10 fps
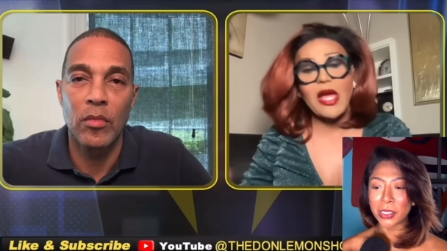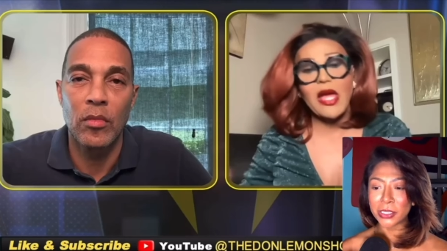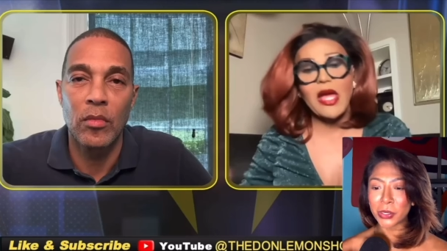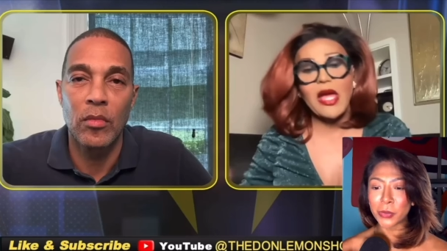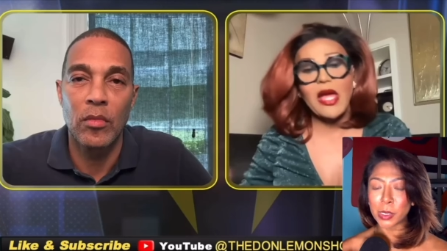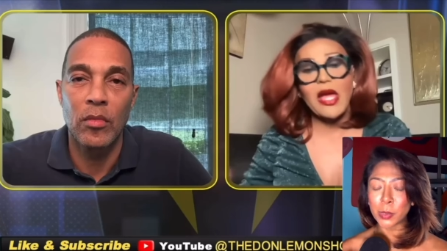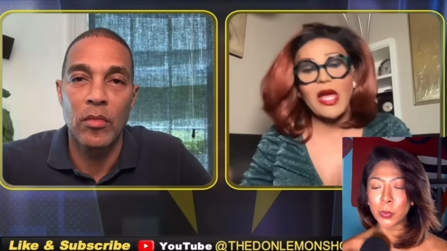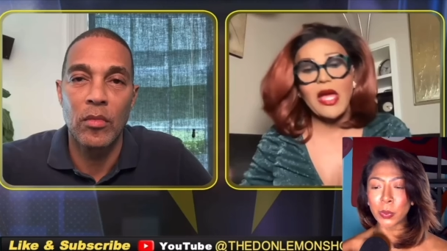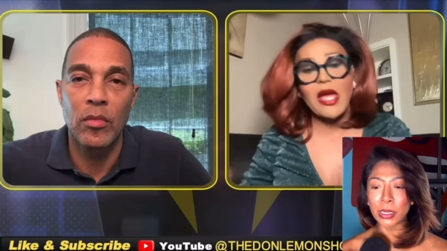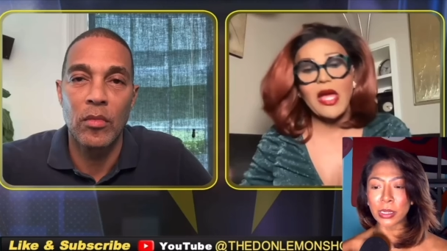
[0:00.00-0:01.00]
Speaker 1: are certain
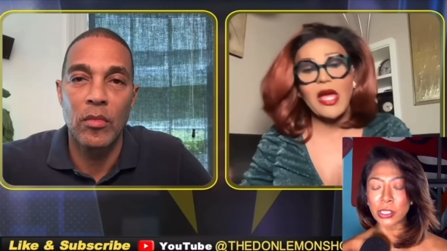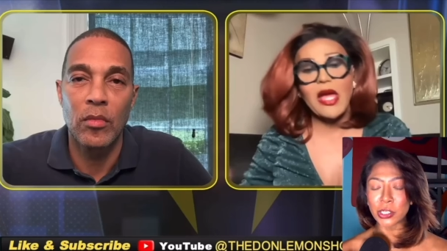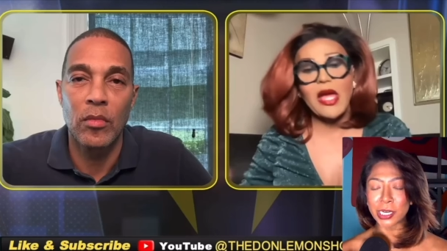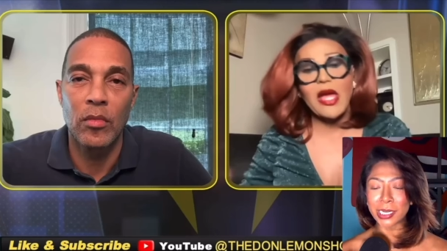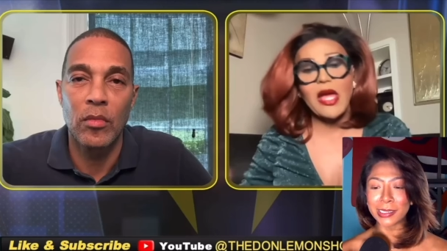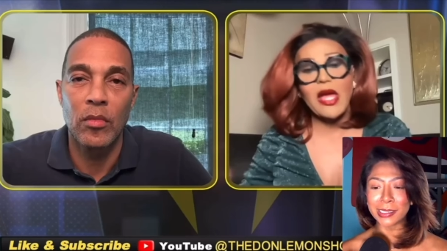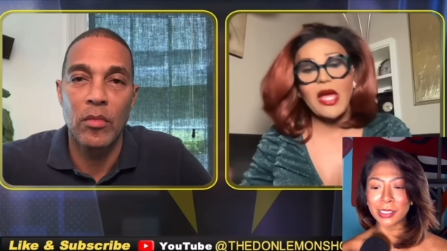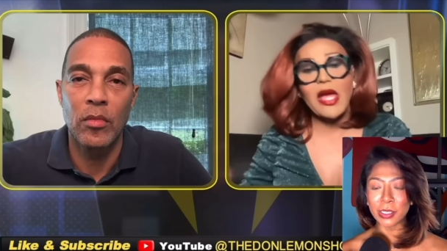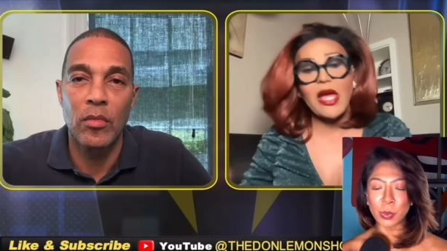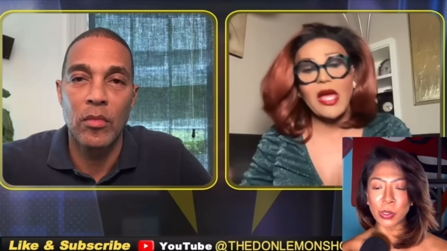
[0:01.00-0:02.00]
people within the
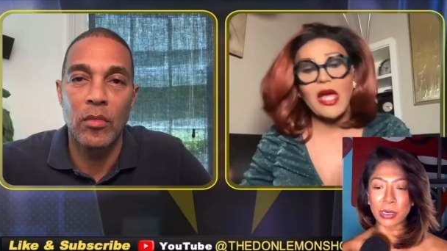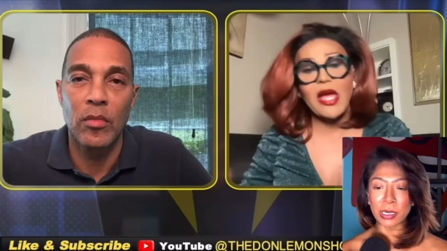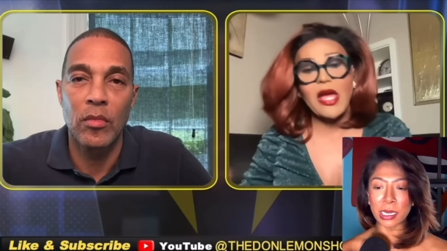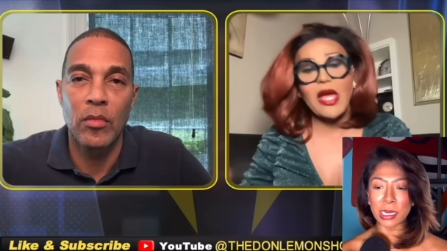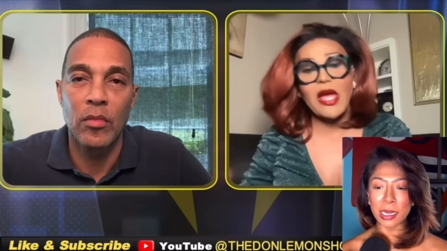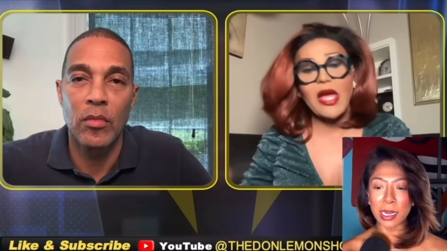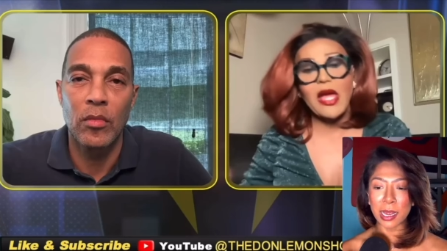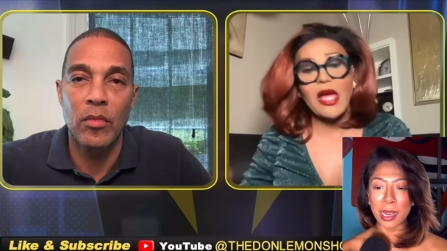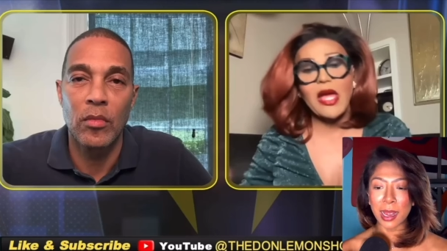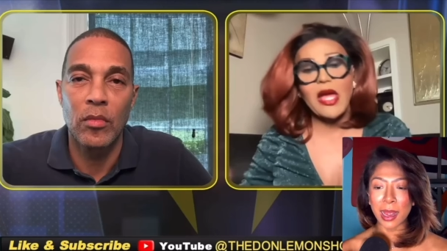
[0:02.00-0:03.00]
trans community
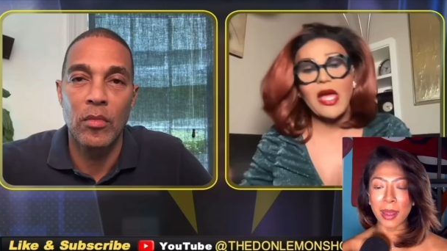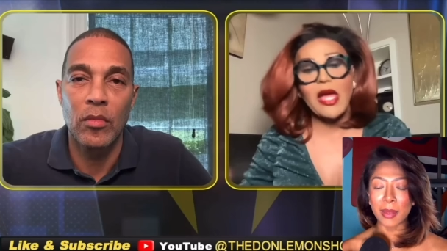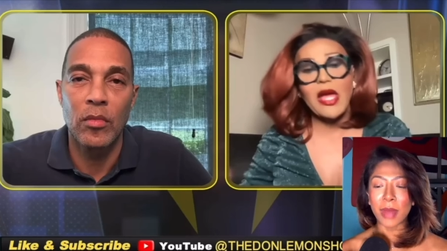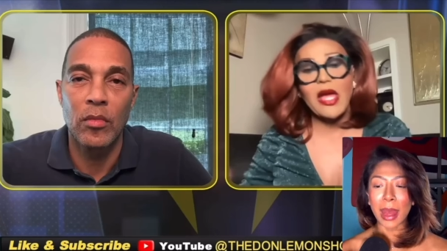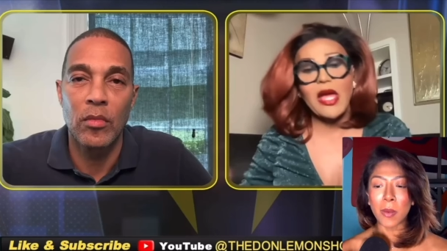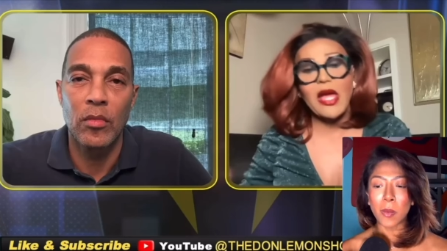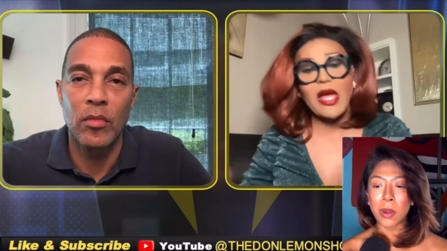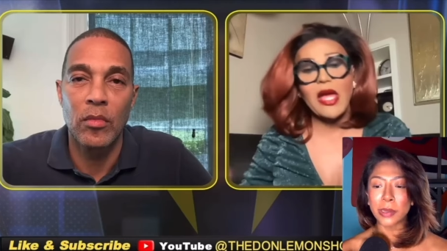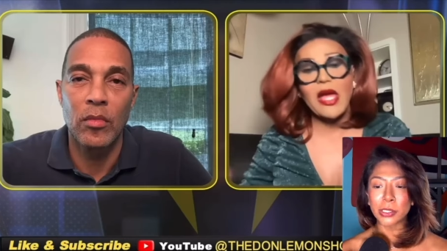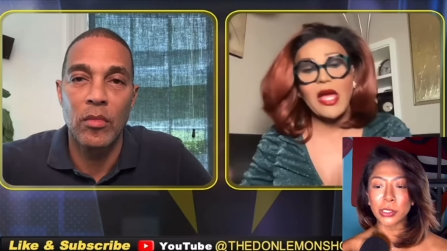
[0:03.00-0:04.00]
that
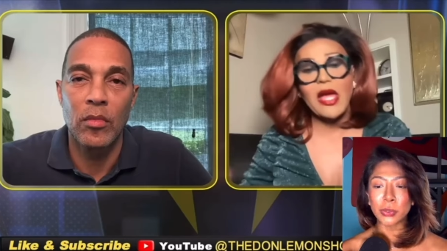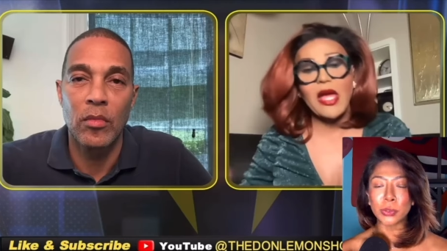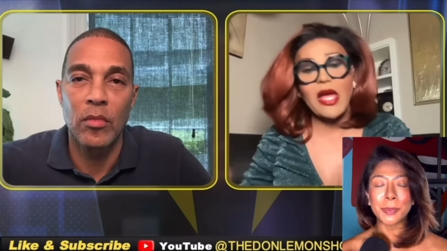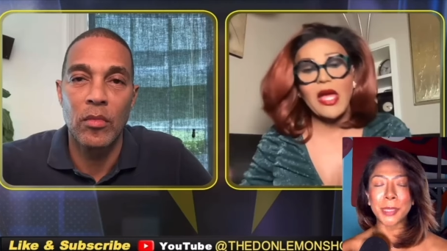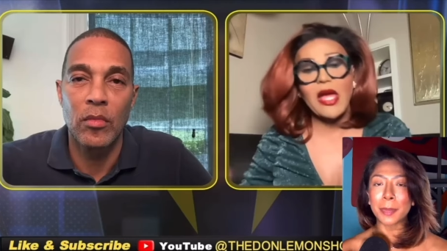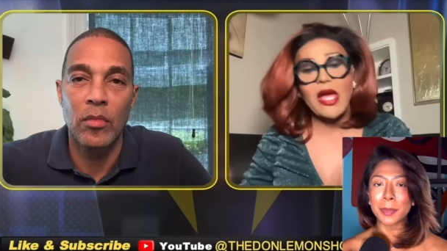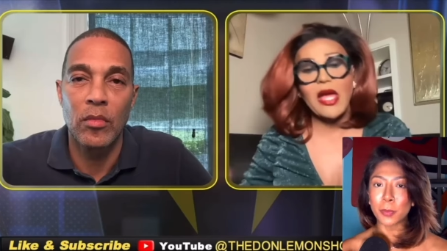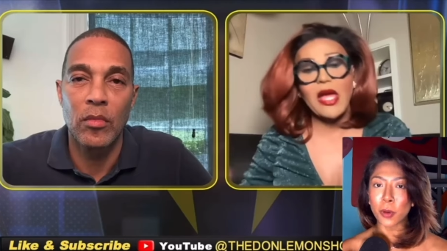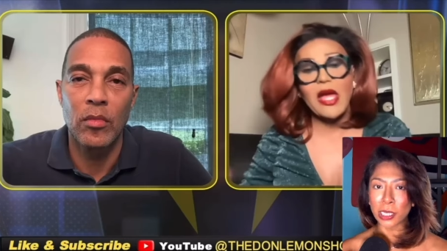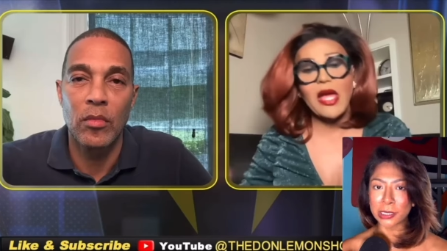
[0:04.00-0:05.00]
want to speed up
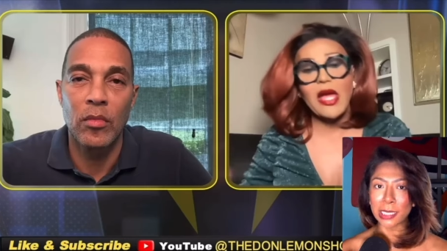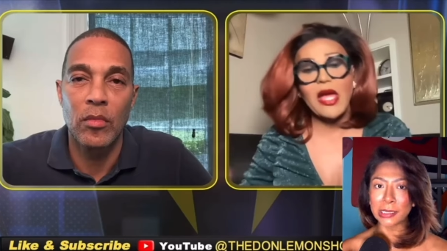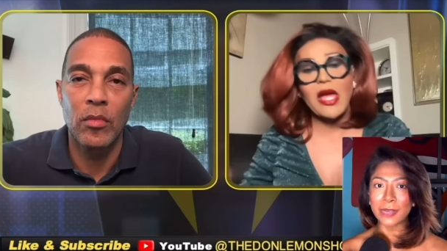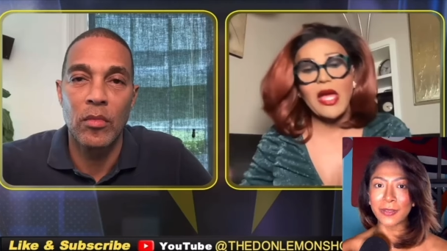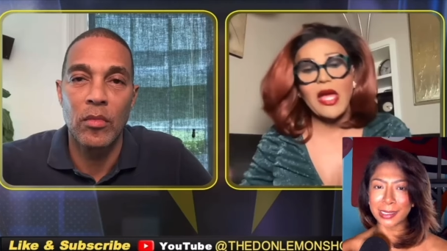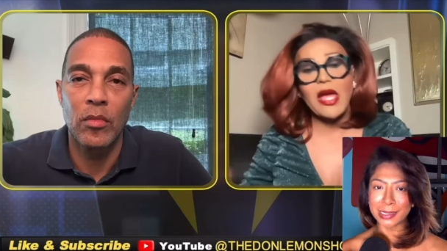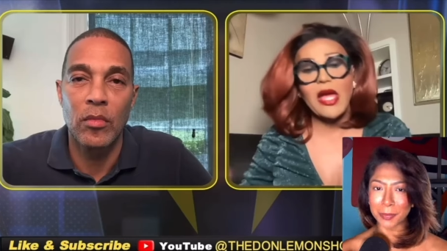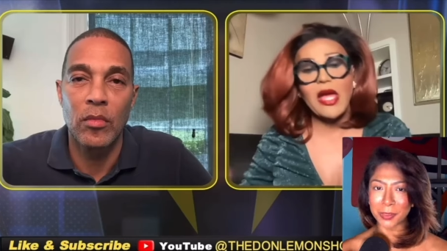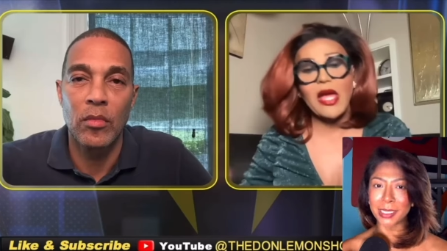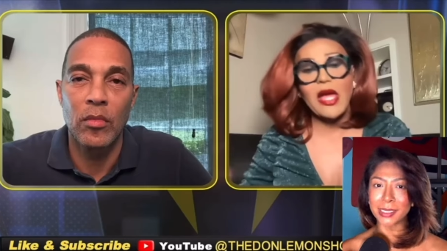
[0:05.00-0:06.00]
the process of
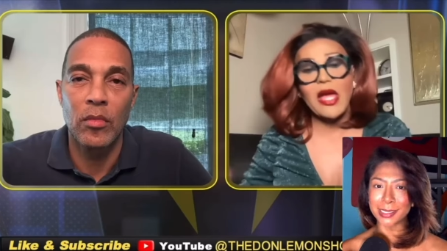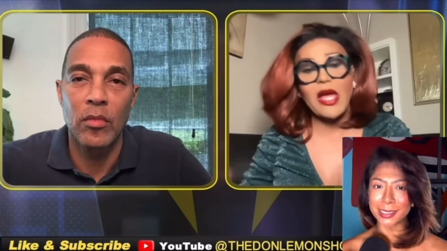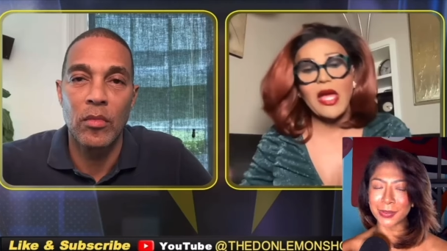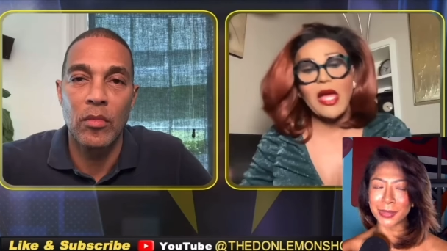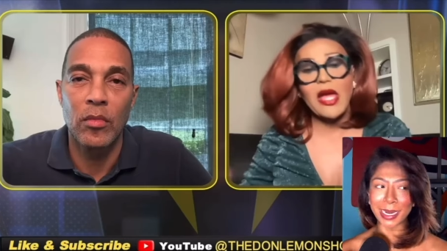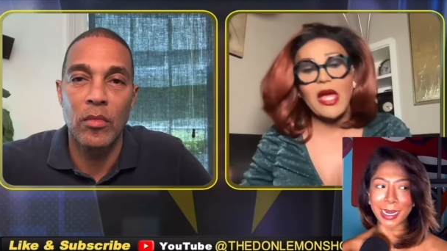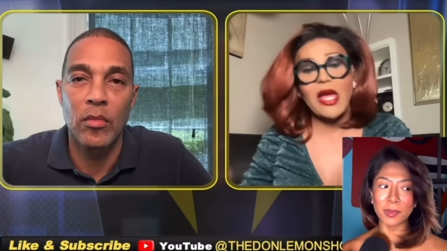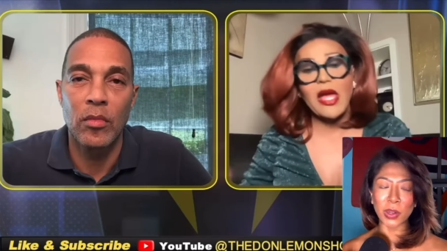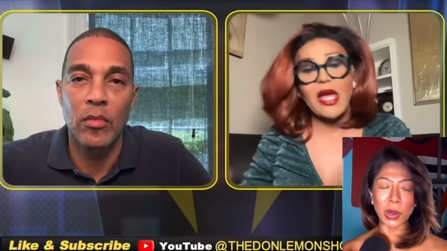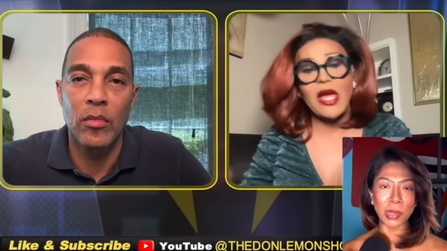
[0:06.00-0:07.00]
acceptance,
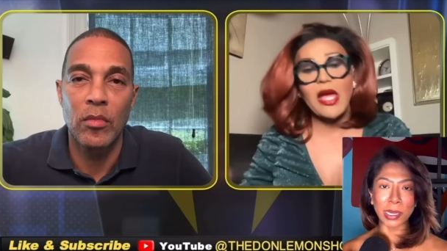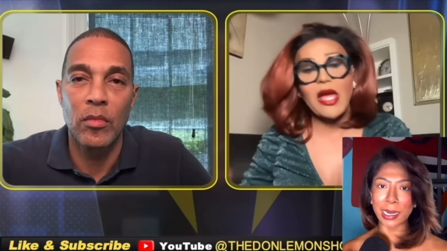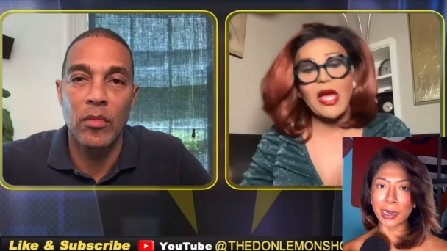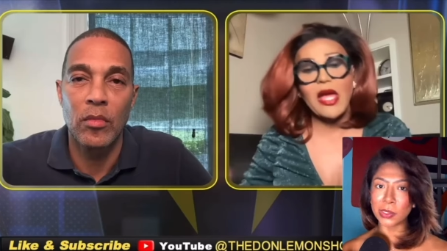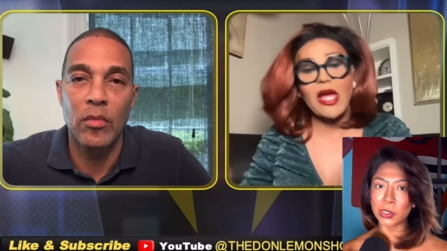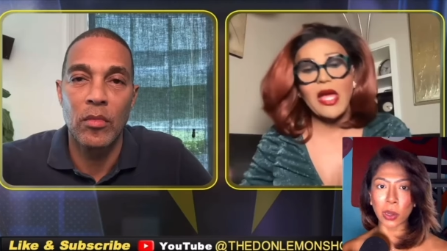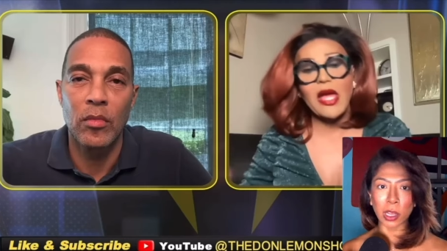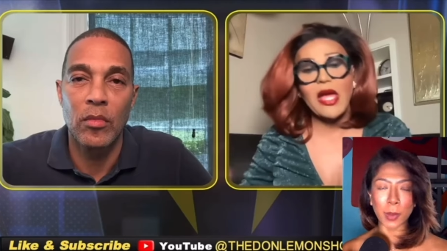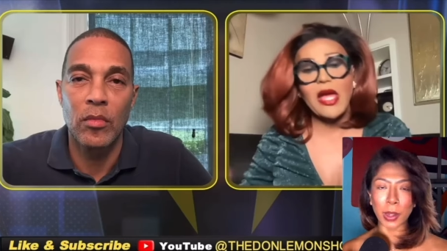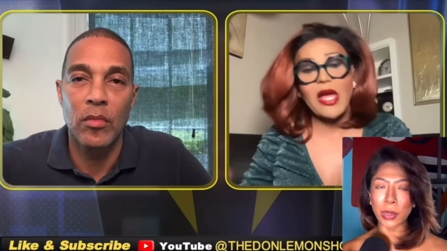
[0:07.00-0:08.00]
right? You know, like I was
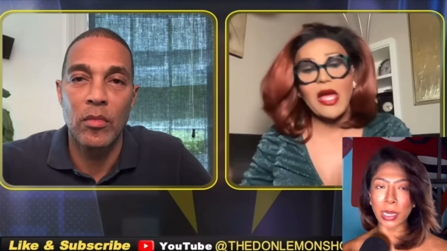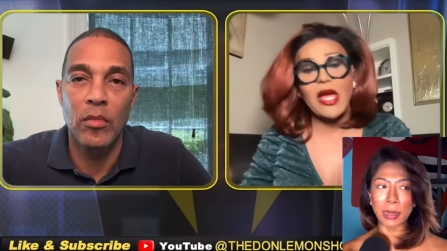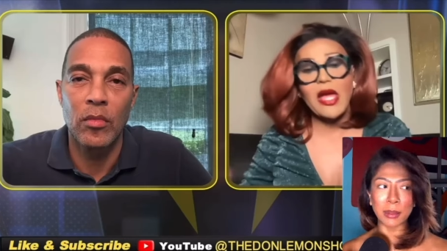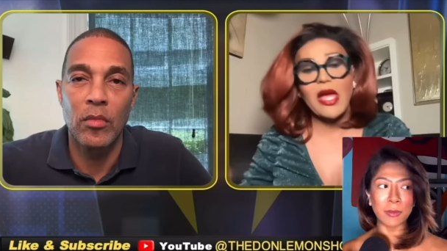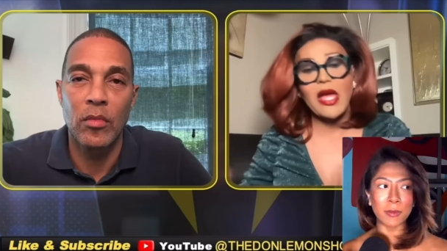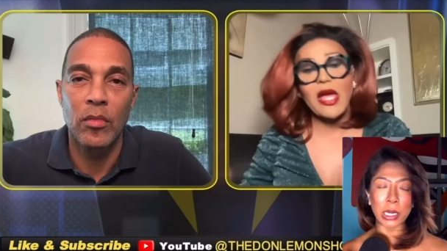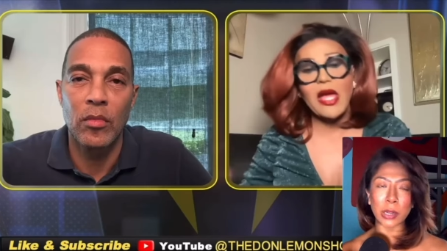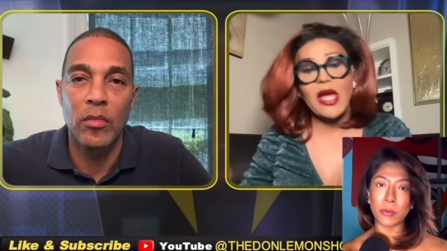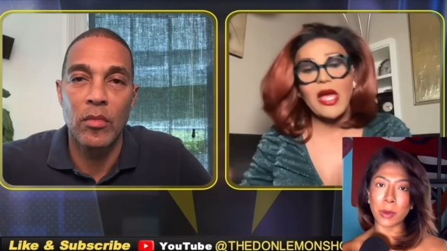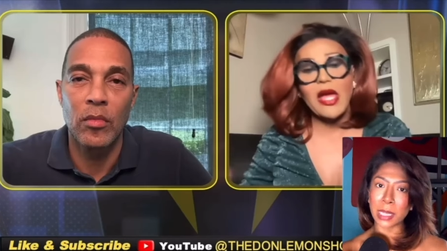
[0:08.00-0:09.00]
talking about in the
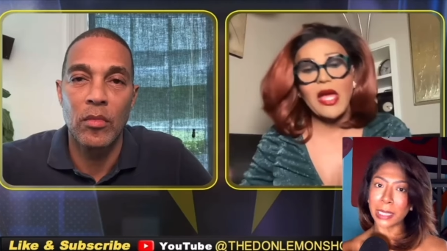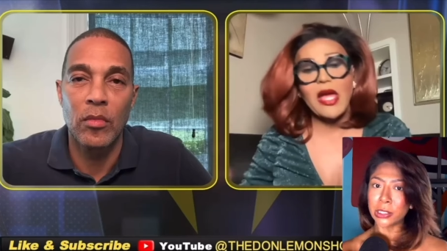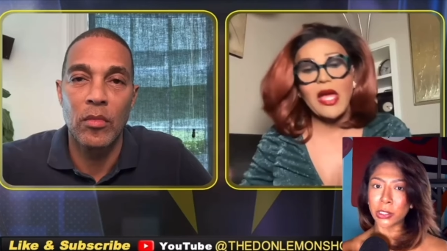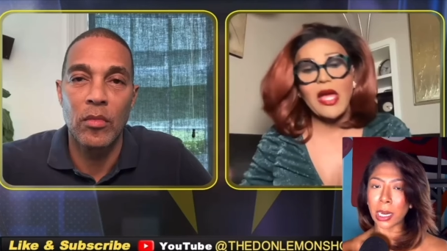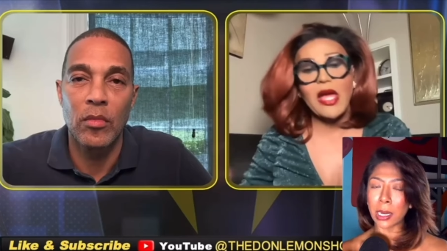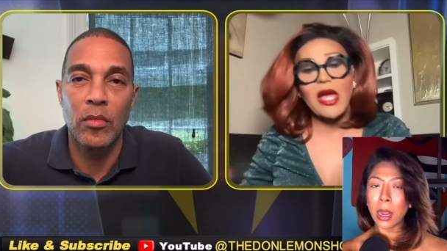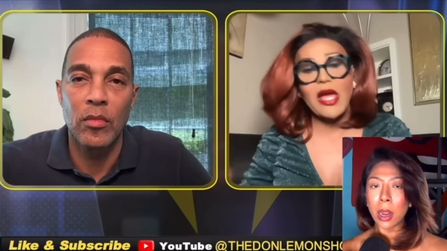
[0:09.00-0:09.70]
video from yesterday